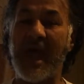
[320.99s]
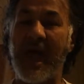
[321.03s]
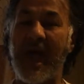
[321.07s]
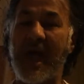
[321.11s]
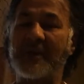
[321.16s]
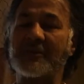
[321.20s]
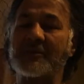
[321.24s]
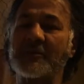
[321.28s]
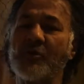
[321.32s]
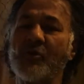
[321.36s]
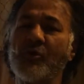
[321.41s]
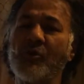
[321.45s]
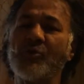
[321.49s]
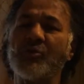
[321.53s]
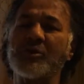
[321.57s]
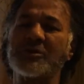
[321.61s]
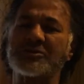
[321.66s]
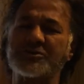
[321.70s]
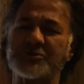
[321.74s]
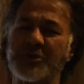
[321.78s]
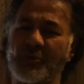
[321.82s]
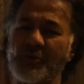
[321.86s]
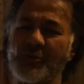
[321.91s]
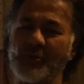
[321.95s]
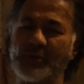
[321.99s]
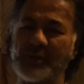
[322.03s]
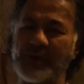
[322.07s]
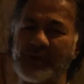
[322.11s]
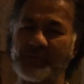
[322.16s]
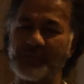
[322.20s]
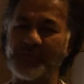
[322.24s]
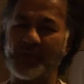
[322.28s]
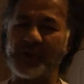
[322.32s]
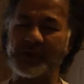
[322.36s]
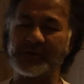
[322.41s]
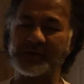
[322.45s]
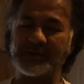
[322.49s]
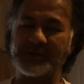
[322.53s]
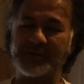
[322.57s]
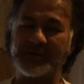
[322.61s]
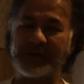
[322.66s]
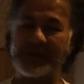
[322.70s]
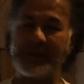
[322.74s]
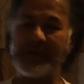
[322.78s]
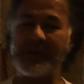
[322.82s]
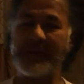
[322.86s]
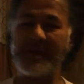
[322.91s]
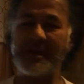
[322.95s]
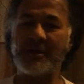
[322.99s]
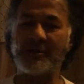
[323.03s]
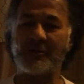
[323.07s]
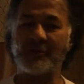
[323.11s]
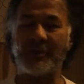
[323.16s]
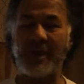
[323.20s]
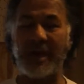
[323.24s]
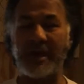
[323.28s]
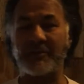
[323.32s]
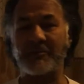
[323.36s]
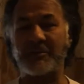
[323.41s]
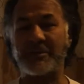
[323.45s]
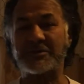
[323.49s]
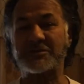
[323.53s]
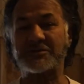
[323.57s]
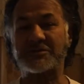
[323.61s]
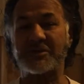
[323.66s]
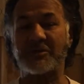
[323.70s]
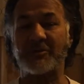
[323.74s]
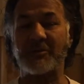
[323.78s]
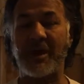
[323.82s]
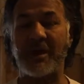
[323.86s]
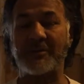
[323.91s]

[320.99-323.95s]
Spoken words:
And who was the ruling party? When Mr.